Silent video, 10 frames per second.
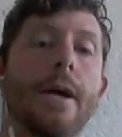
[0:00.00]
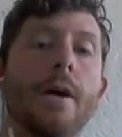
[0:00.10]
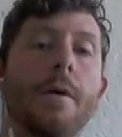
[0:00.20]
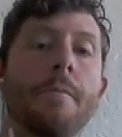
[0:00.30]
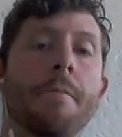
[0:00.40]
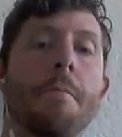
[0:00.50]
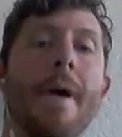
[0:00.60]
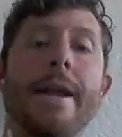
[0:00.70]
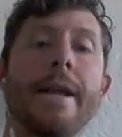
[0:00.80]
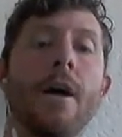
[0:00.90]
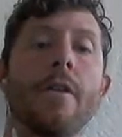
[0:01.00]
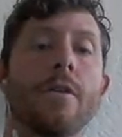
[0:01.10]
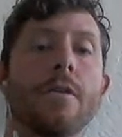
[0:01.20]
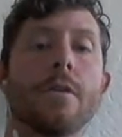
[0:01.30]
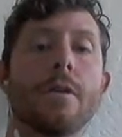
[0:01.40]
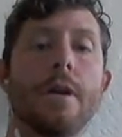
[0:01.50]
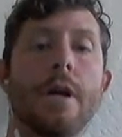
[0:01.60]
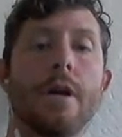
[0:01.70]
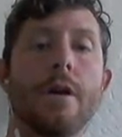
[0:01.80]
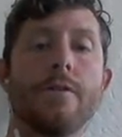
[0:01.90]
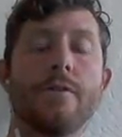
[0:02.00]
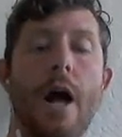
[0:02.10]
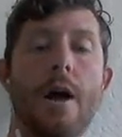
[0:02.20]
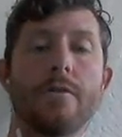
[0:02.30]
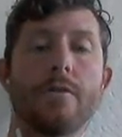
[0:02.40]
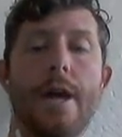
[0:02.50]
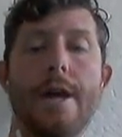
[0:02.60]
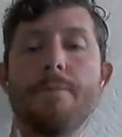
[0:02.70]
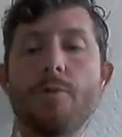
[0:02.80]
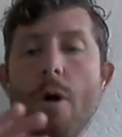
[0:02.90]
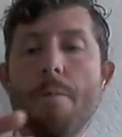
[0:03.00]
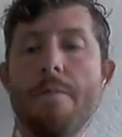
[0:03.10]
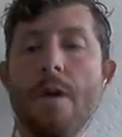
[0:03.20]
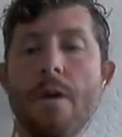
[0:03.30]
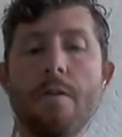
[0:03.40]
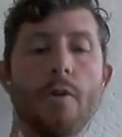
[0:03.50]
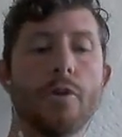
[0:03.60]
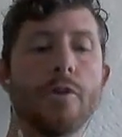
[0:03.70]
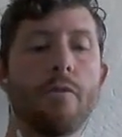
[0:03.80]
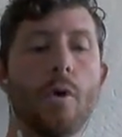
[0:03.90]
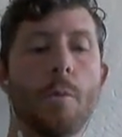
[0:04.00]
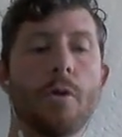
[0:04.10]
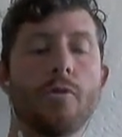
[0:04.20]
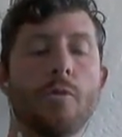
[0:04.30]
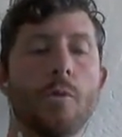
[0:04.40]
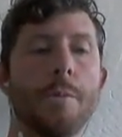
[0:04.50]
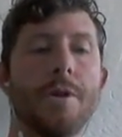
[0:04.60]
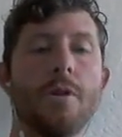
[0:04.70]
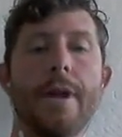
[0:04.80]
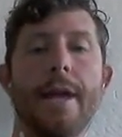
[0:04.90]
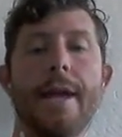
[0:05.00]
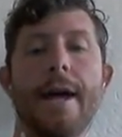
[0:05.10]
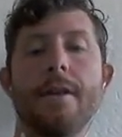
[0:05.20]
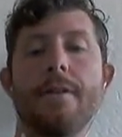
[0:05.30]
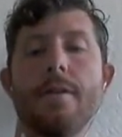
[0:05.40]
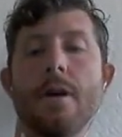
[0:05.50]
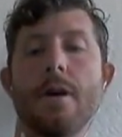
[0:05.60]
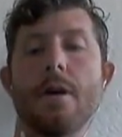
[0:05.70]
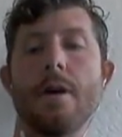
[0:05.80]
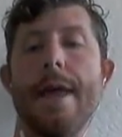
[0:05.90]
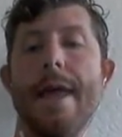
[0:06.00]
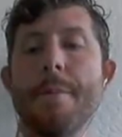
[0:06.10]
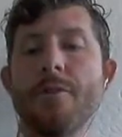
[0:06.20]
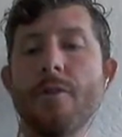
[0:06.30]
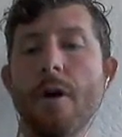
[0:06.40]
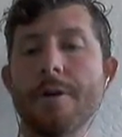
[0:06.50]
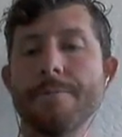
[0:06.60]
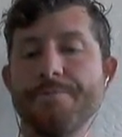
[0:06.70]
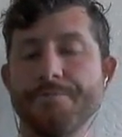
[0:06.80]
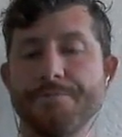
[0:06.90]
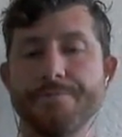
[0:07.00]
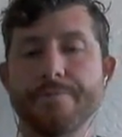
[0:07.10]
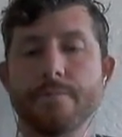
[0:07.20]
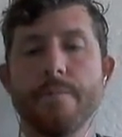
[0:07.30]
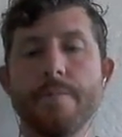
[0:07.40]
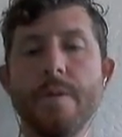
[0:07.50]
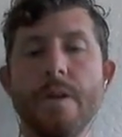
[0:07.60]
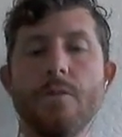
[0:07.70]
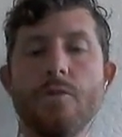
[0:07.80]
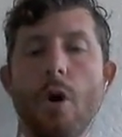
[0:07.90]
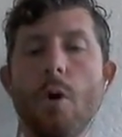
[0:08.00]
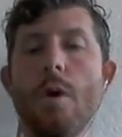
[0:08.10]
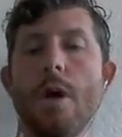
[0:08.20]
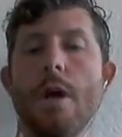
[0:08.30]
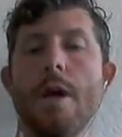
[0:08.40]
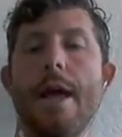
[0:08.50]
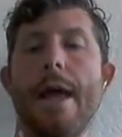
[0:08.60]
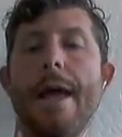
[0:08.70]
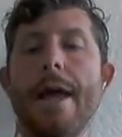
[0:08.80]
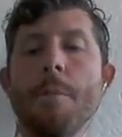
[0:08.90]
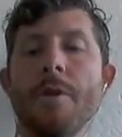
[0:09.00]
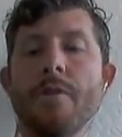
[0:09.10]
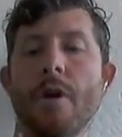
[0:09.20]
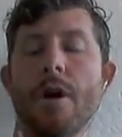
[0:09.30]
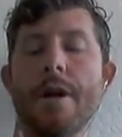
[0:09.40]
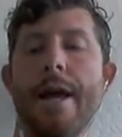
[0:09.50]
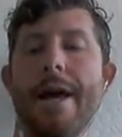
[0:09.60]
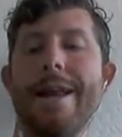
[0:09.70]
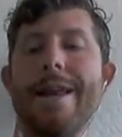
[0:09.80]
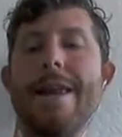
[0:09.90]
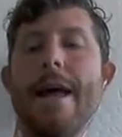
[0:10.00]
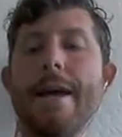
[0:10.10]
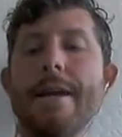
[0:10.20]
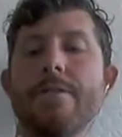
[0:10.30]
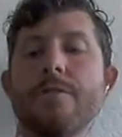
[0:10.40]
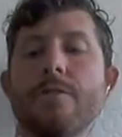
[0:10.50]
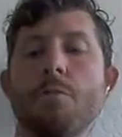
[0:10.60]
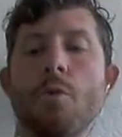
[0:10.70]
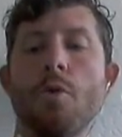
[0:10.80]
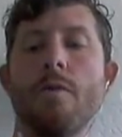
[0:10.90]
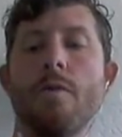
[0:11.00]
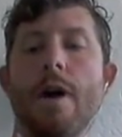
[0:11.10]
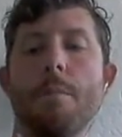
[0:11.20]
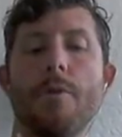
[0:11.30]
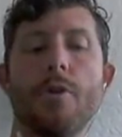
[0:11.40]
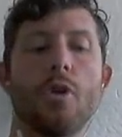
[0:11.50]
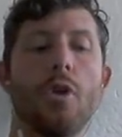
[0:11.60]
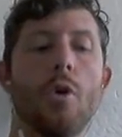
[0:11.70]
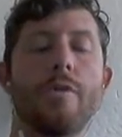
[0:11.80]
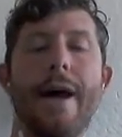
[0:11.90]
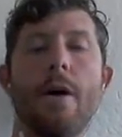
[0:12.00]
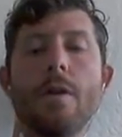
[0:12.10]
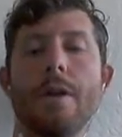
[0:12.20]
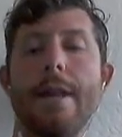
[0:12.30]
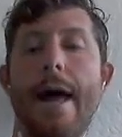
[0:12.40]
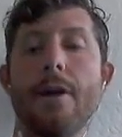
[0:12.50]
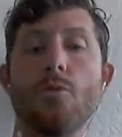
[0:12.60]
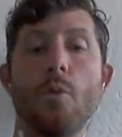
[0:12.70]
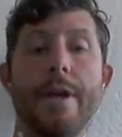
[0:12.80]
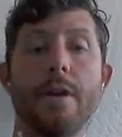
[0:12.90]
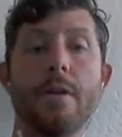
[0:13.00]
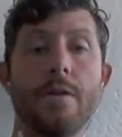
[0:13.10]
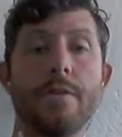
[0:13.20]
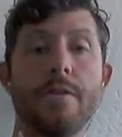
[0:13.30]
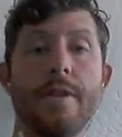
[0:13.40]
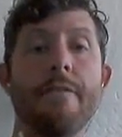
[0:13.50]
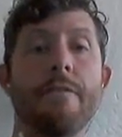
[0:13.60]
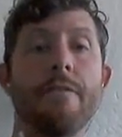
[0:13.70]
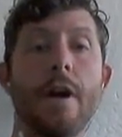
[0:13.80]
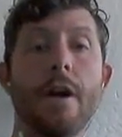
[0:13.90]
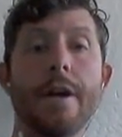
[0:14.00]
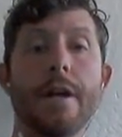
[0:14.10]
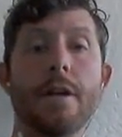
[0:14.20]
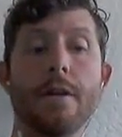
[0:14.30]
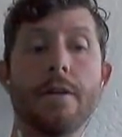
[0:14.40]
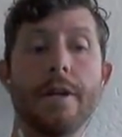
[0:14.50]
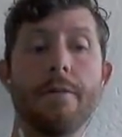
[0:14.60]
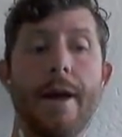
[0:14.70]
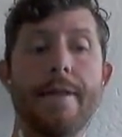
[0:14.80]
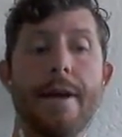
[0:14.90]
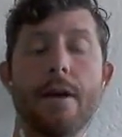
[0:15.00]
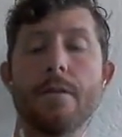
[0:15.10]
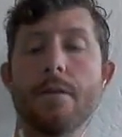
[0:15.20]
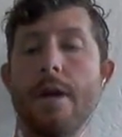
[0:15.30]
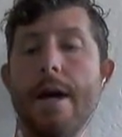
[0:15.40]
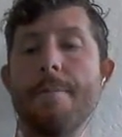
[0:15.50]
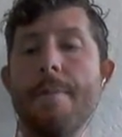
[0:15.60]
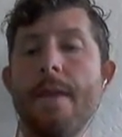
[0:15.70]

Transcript: many other stocks. Okay, so first and foremost, we're going to be looking at Amazon. So Amazon had a nice move up to close out last week. You can see that very clearly right there. Okay.